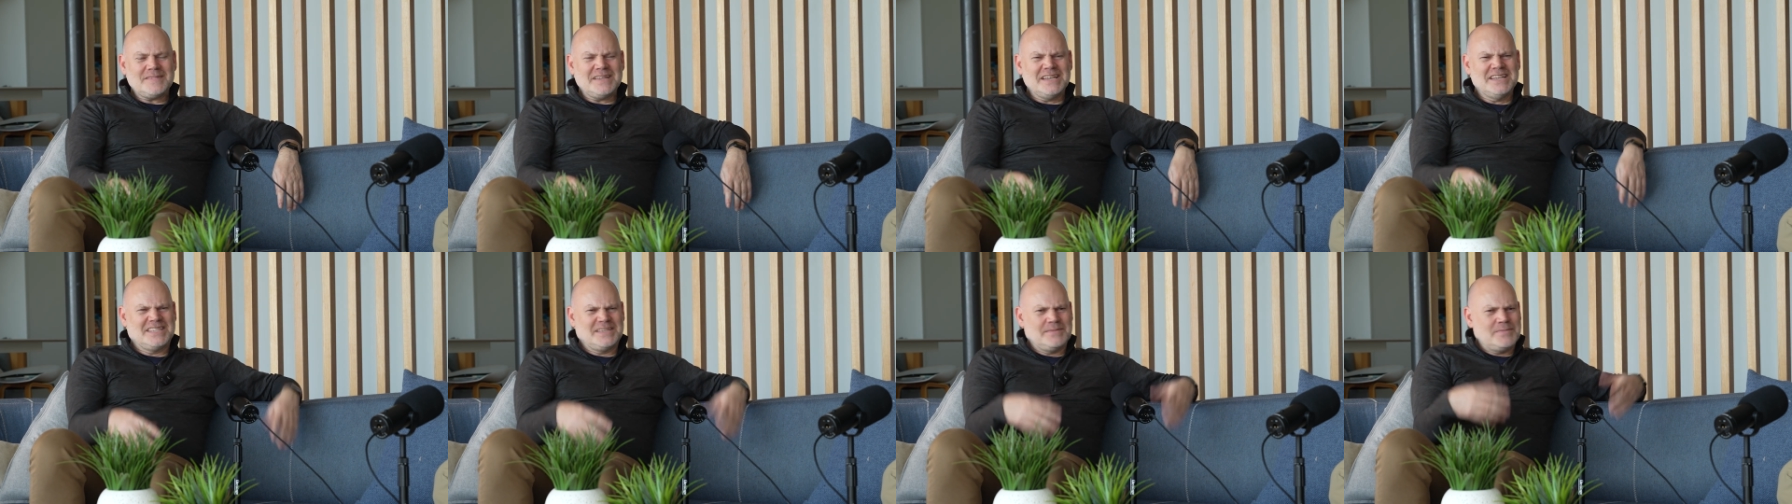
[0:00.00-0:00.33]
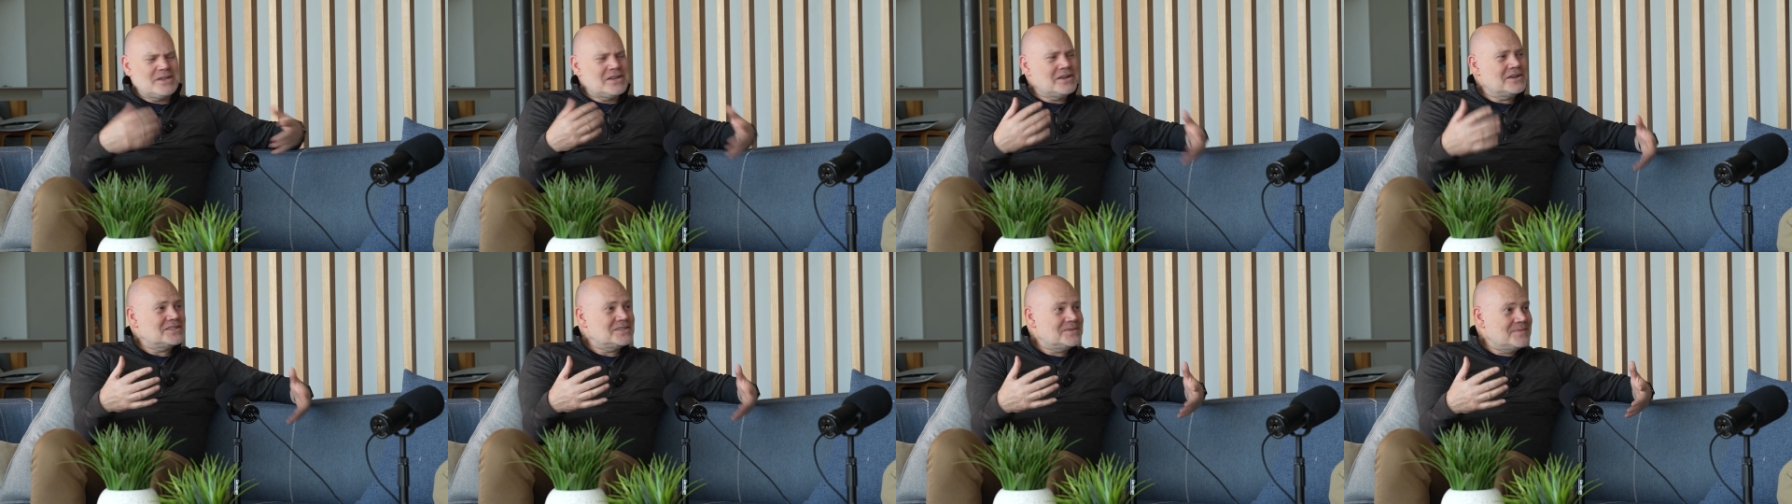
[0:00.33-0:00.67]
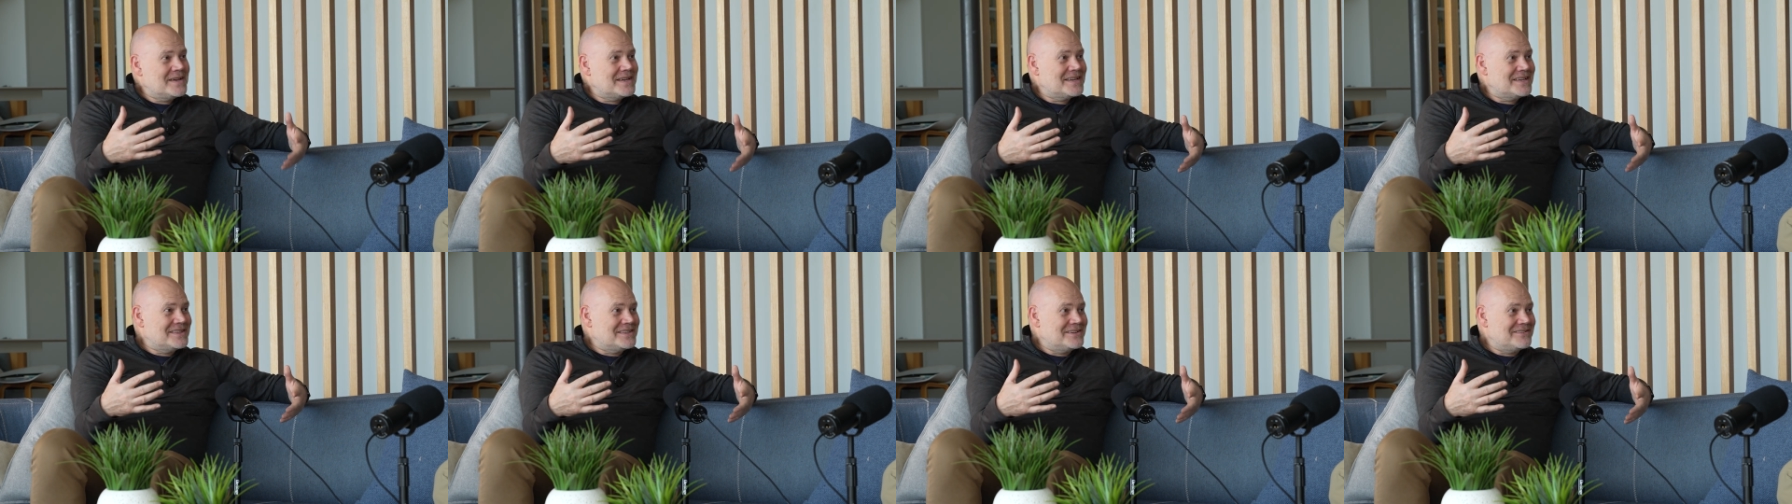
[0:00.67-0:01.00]
is that because you're
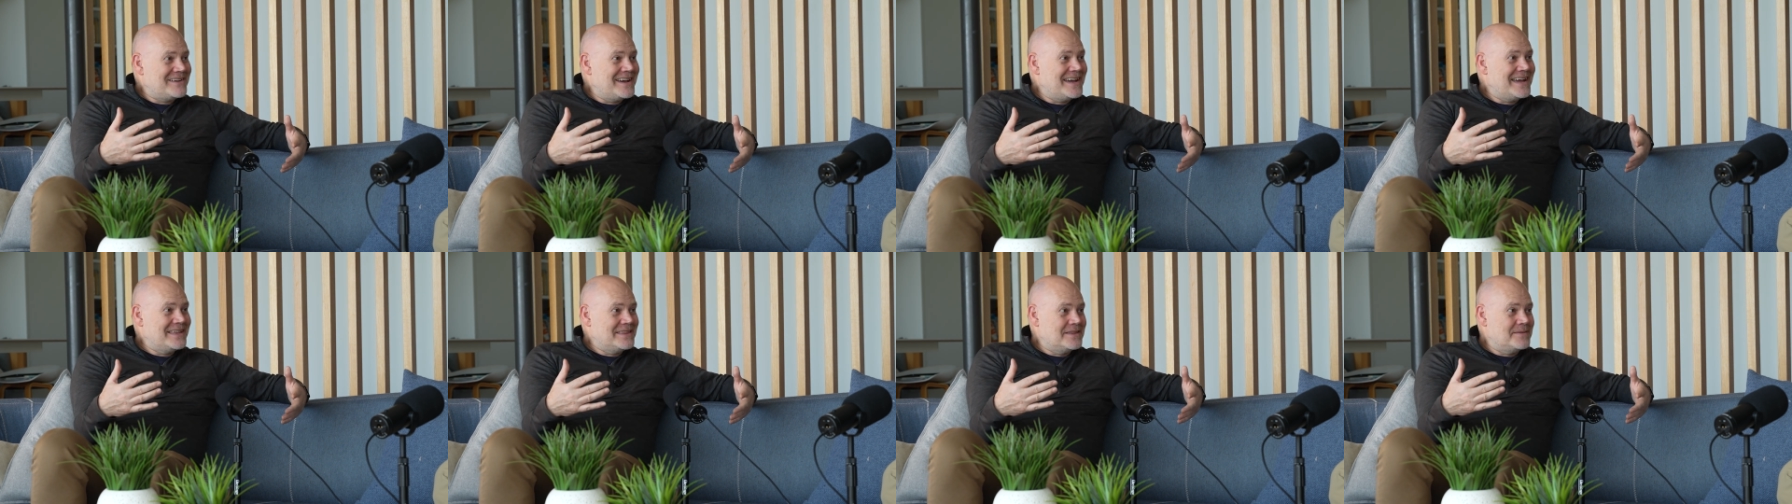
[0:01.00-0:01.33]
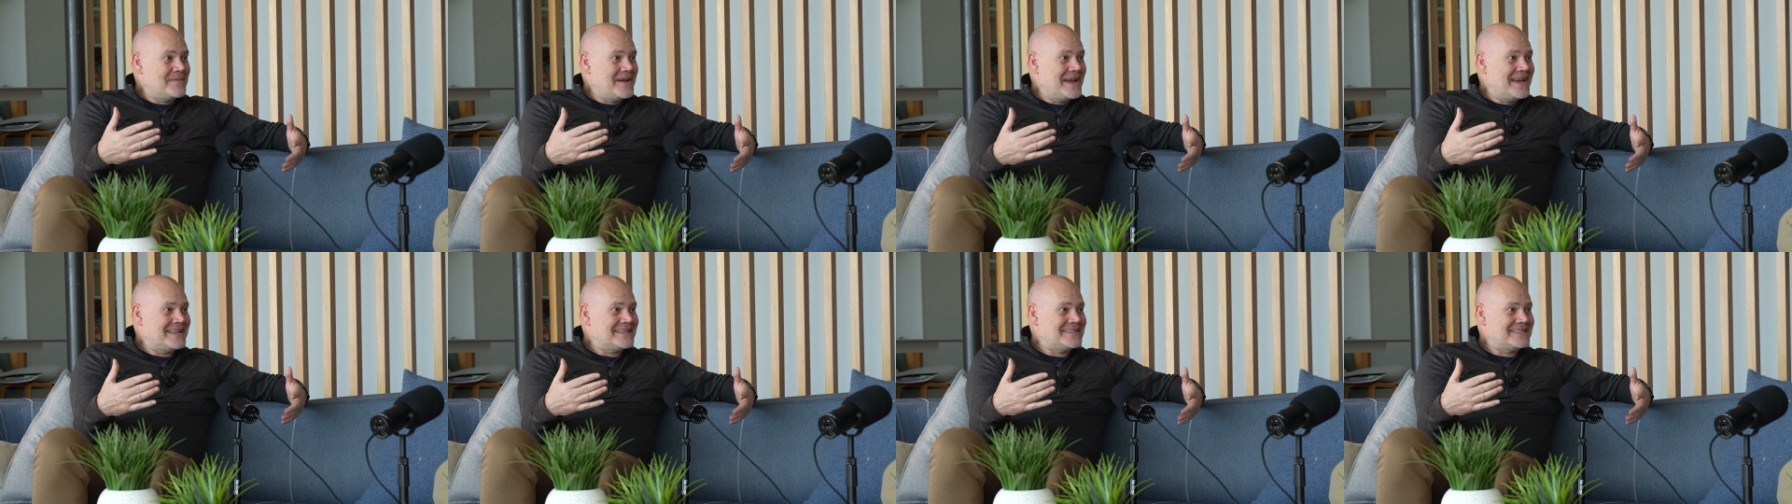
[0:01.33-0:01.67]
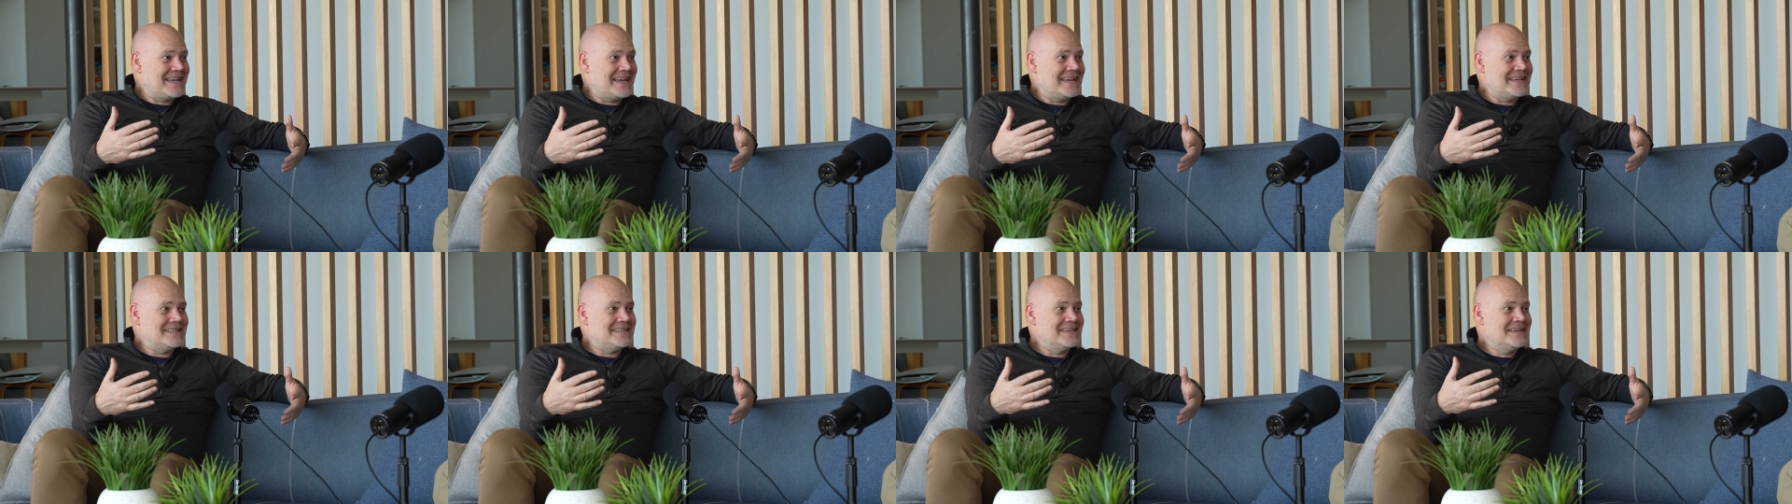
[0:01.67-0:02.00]
making them
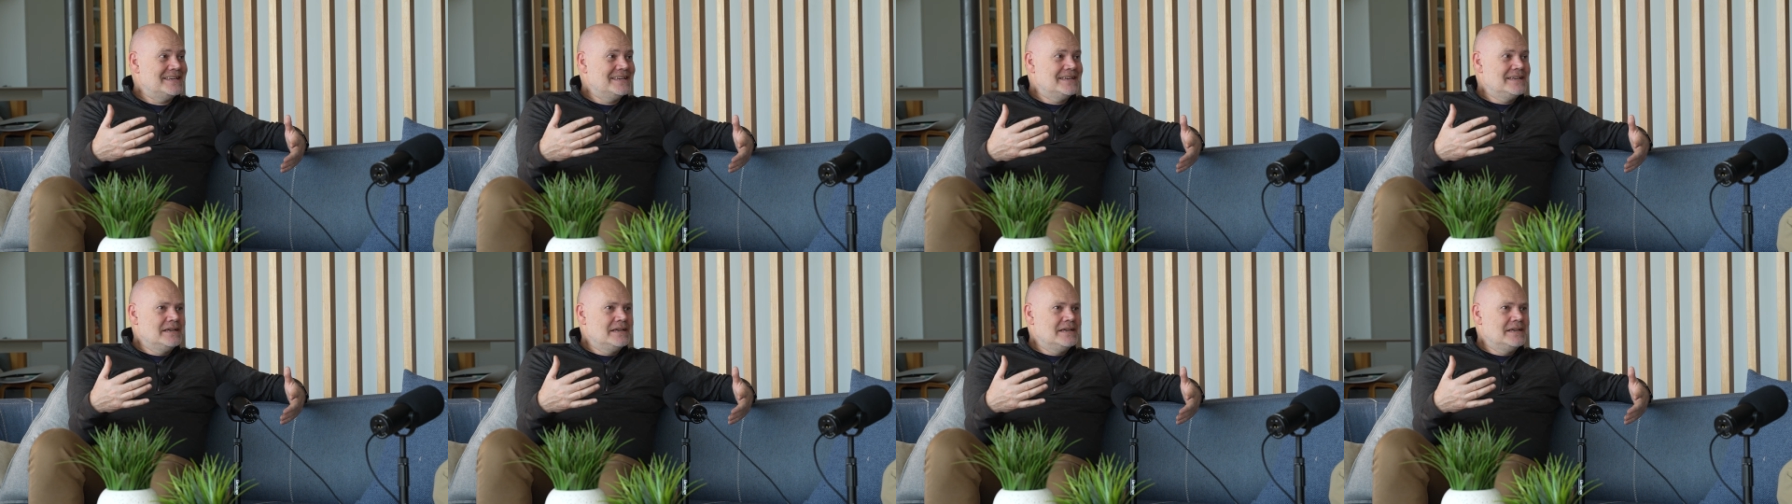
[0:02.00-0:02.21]
airtight,